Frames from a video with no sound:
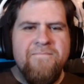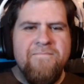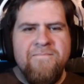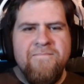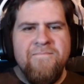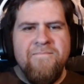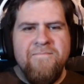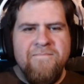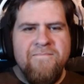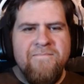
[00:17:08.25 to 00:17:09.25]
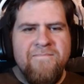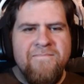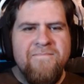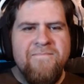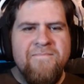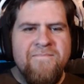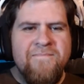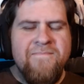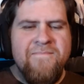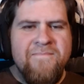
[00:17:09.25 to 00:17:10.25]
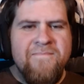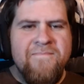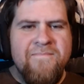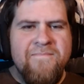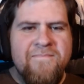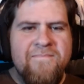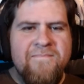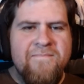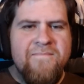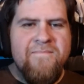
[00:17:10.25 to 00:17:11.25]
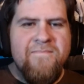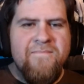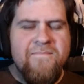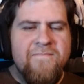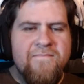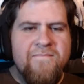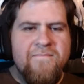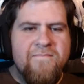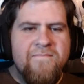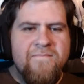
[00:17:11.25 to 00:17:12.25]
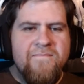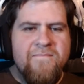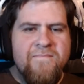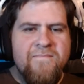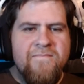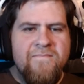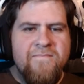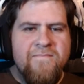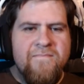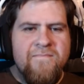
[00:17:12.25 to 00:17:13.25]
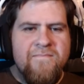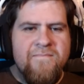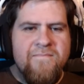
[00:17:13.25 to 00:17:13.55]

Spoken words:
This person isn't speaking.